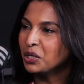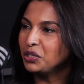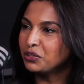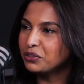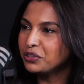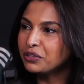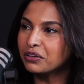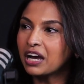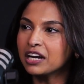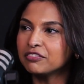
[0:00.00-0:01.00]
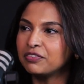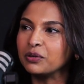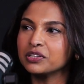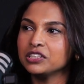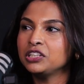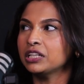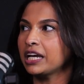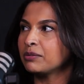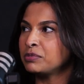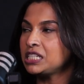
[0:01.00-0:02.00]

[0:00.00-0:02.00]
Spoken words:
you're kind of like,